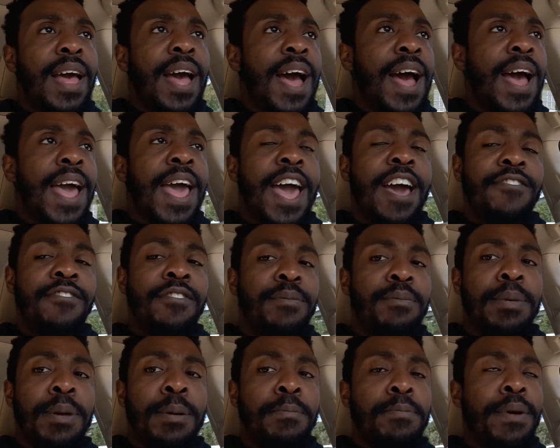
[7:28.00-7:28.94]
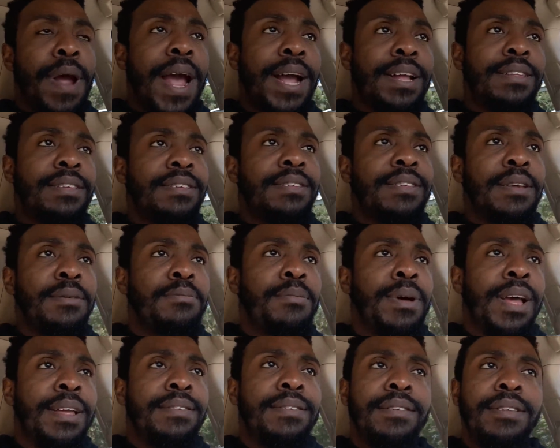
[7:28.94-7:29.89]
I haven't been practicing
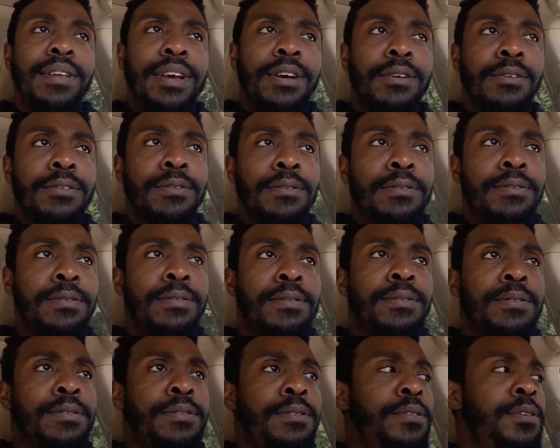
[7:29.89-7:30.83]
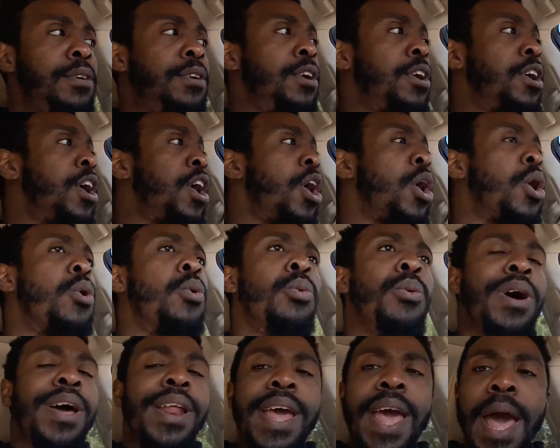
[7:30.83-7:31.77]
myself.
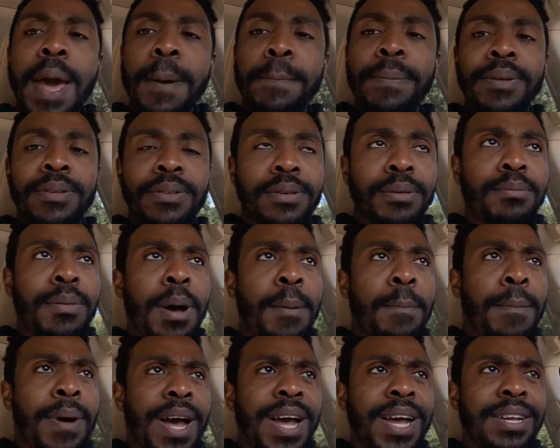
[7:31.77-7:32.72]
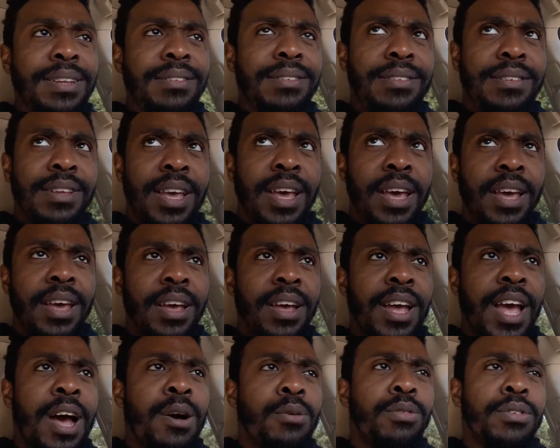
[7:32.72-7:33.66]
What happened to my mindset?
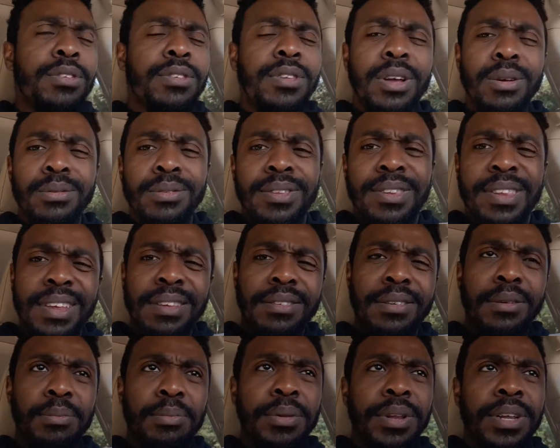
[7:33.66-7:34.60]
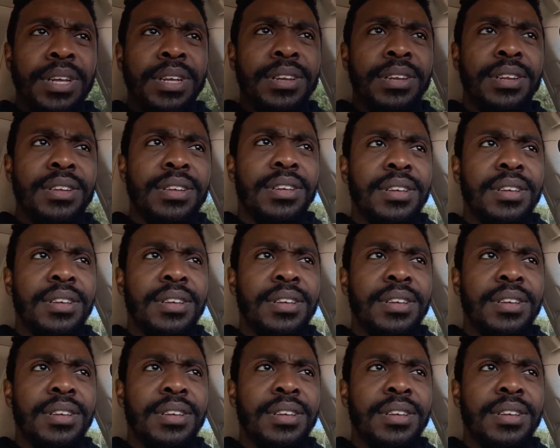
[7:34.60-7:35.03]
I was so disciplined.